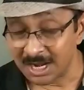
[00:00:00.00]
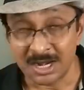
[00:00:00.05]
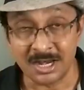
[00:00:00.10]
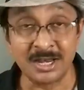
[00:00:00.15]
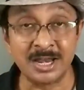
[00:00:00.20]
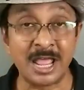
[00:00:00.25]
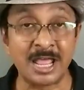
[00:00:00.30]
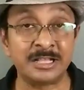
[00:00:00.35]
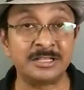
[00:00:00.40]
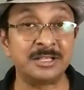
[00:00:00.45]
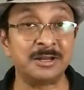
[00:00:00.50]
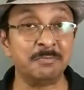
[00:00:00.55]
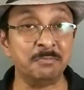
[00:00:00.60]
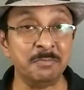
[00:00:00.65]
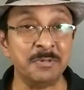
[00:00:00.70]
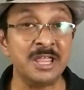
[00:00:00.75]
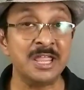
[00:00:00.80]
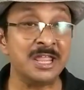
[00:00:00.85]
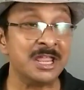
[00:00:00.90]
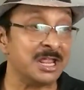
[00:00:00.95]
neither
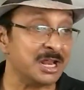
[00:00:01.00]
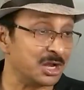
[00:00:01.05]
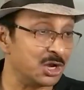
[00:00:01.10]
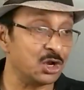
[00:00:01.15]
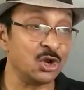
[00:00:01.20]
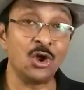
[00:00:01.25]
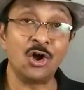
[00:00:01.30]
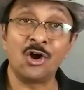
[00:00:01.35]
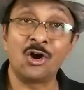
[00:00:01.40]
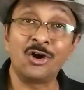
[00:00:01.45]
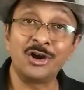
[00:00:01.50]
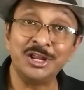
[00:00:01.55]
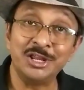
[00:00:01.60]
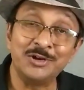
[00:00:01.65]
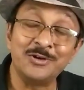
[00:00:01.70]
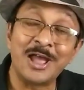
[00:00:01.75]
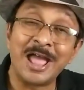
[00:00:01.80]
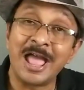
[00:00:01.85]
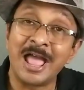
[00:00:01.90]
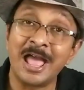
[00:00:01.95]
me nor
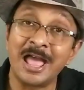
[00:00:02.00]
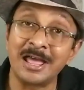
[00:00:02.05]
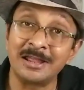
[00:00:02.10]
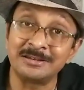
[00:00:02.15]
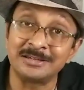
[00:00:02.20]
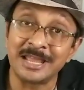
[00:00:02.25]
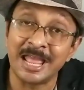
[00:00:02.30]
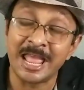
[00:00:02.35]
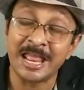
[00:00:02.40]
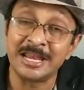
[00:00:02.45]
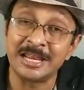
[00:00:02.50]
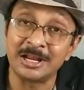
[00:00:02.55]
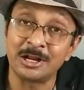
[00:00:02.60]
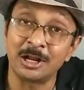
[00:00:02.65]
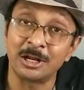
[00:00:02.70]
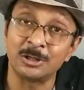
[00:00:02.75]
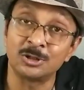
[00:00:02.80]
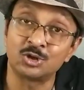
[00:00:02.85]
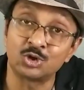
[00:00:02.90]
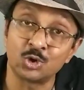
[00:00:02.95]
you had any
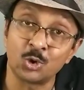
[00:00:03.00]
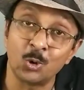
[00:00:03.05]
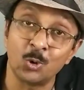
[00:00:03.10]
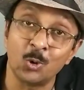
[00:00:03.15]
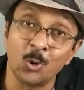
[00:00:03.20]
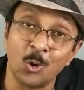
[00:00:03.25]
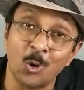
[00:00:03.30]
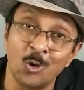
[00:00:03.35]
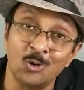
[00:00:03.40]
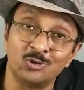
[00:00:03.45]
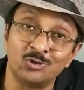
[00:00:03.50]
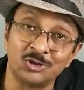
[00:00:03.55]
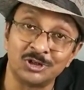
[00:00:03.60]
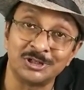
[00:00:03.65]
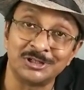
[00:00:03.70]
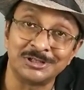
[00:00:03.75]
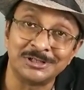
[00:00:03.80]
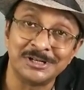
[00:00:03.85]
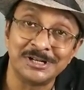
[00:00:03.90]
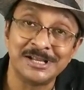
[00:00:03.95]
control
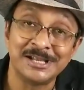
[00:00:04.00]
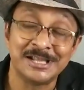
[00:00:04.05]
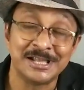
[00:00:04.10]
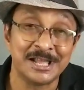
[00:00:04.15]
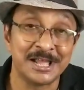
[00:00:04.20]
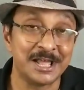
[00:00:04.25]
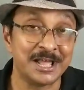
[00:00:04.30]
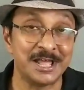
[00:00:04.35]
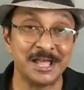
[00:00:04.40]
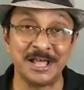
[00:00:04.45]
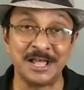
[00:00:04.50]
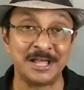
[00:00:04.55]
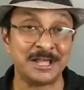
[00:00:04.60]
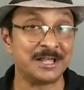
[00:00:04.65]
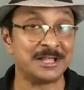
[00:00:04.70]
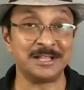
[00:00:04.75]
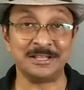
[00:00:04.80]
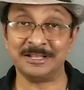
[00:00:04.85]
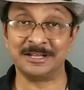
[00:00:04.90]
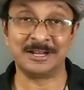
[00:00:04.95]
over
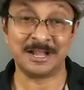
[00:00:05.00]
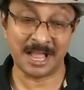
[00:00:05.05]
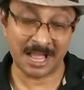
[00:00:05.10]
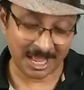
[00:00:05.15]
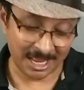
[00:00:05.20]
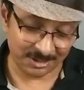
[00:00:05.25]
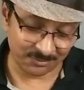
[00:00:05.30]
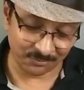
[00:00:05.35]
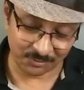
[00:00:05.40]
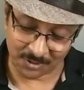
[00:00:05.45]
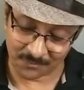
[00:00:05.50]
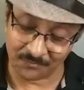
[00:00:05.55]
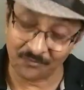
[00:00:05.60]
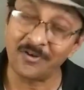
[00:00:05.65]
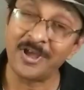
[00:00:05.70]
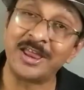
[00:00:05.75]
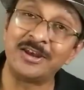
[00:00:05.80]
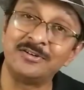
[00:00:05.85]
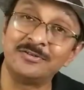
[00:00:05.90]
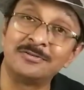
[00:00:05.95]
the card from
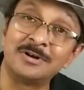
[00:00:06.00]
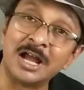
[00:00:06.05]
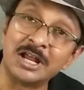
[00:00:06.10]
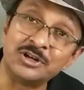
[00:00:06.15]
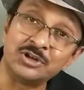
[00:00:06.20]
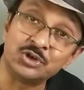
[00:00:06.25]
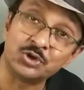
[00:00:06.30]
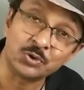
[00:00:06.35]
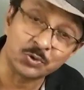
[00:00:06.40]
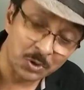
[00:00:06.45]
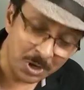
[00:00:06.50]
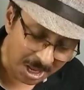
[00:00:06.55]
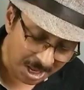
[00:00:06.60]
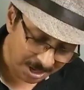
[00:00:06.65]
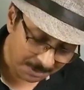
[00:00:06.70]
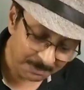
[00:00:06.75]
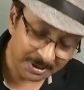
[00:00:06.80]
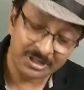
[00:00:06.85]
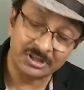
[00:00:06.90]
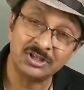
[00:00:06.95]
where you cut to.
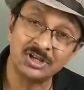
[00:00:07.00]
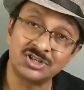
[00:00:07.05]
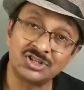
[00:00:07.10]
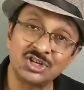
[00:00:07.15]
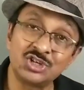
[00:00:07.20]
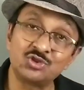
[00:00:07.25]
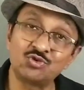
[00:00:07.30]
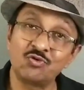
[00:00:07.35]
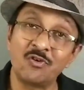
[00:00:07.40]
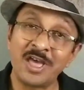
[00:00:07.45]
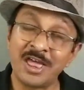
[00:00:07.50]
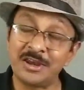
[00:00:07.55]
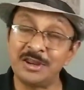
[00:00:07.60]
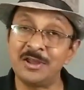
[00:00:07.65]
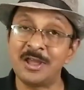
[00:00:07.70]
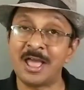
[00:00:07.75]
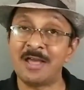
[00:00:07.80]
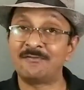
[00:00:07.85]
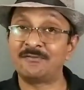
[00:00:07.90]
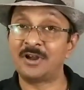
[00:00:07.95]
But this is where
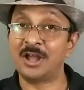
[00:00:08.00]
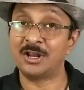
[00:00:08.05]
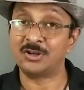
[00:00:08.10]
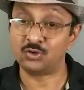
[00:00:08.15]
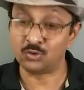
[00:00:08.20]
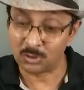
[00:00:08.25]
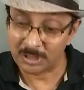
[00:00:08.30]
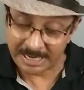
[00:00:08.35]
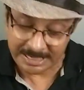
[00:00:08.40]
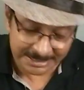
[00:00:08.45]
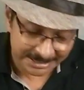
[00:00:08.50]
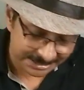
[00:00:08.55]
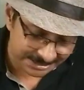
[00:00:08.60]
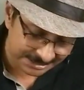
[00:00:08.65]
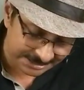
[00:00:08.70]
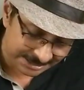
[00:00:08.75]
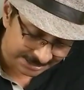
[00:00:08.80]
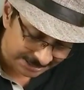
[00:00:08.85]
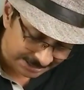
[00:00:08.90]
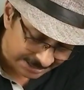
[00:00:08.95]
you have cut to. Let us
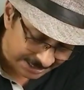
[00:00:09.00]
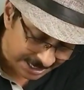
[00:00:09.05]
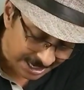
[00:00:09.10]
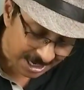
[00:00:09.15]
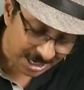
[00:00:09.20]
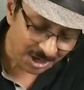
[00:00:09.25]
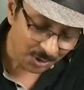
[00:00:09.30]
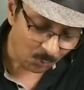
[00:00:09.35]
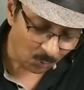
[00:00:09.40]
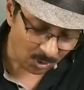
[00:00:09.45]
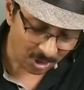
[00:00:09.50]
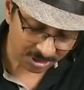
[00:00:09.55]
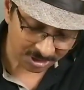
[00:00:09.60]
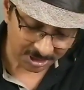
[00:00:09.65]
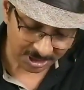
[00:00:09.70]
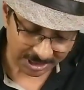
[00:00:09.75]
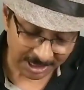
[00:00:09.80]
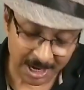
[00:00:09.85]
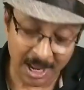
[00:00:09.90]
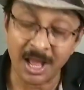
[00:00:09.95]
see what
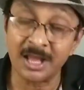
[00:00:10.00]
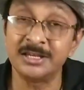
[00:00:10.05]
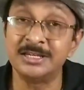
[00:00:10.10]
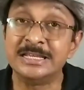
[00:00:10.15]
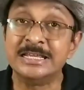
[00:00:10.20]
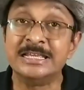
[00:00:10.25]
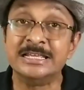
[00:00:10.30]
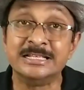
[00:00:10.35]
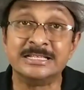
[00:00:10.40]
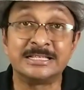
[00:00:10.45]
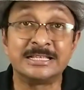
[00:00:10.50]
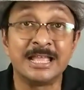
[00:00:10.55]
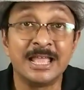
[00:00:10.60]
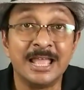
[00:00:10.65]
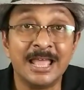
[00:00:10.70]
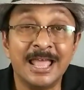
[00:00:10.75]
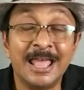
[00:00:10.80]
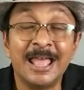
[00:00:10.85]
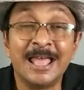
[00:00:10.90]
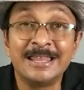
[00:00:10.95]
the card is.
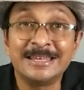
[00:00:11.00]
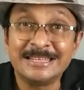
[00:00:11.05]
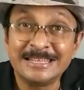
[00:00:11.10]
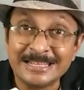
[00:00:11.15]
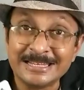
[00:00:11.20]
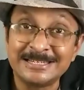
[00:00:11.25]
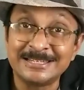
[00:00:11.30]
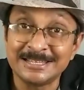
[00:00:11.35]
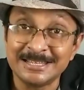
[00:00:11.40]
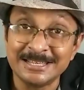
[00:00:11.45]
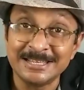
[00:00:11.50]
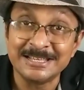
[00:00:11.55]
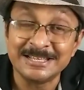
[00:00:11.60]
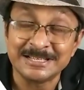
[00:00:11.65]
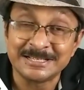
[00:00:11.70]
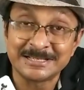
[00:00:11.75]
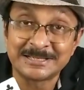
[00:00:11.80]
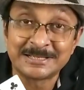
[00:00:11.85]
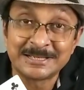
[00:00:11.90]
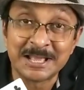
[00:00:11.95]
And it
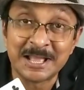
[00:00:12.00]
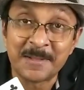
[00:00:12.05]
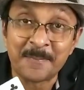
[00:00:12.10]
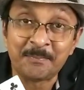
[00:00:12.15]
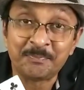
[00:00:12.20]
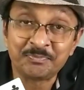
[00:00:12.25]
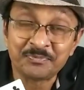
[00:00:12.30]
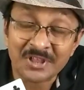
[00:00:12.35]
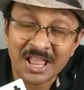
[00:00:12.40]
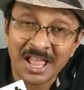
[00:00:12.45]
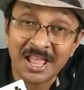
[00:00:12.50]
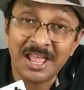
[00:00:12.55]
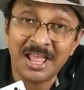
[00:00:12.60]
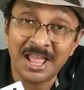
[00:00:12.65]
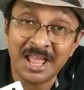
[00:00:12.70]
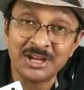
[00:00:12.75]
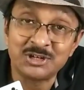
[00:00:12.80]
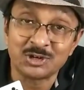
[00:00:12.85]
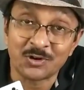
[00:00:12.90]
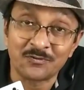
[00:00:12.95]
is
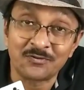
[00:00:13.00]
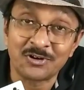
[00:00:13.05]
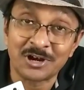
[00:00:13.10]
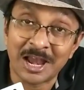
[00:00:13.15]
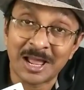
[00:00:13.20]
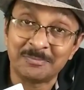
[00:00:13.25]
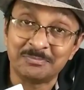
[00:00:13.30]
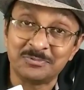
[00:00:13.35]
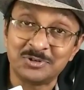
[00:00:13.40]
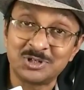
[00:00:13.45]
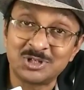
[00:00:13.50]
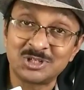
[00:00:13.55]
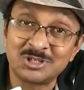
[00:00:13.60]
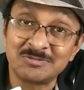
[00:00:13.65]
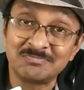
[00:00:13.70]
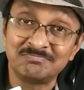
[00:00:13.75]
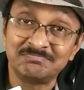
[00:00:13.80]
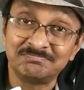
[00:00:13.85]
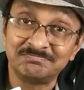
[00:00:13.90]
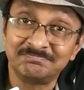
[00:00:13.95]
8 of
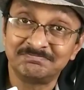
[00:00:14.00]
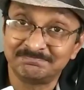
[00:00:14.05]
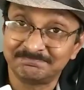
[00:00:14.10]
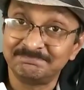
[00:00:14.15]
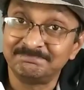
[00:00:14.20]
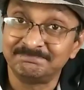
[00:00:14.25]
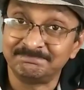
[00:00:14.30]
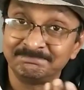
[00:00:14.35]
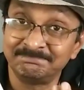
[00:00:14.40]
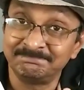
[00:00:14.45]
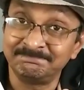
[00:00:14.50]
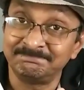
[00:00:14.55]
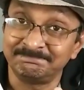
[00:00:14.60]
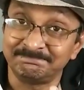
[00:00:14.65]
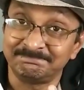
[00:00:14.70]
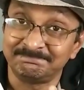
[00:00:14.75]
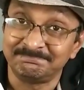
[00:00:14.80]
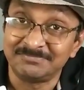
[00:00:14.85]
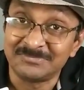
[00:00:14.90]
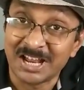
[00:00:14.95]
clubs.
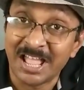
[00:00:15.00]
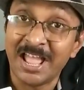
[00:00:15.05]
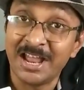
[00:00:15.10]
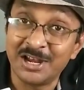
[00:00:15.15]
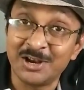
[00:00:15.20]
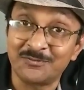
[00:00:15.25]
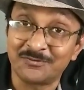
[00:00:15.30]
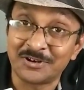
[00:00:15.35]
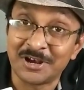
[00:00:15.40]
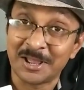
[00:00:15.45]
8 of